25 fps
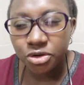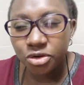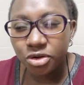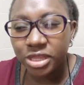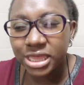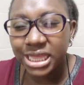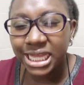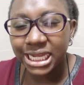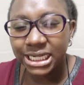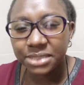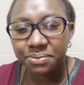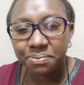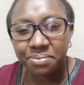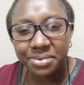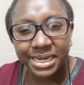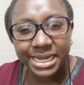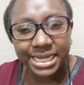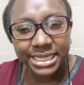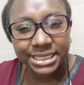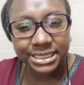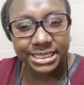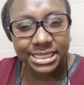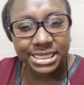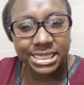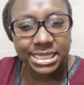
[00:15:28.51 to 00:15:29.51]
That
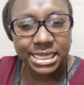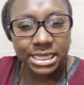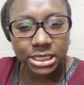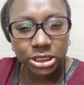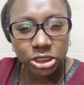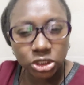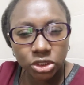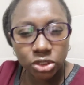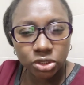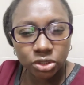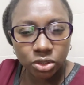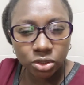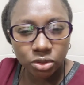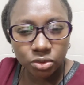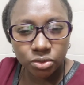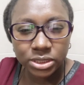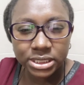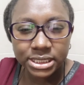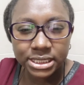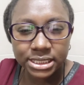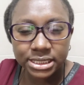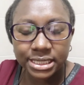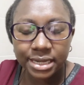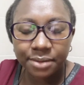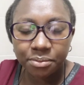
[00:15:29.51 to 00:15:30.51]
place in the soul
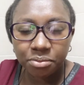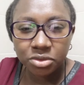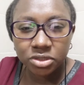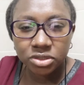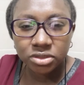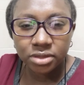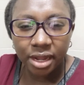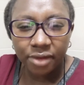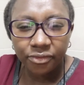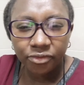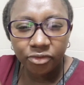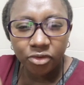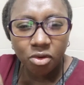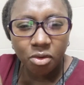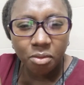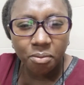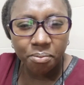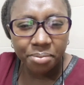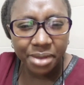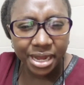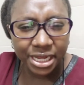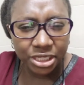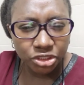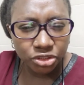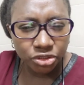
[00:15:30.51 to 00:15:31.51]
which is supposed to have
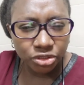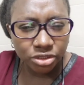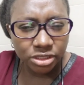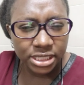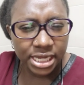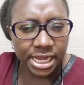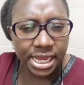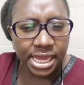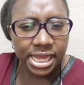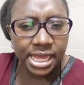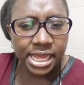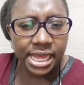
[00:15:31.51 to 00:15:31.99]
compassion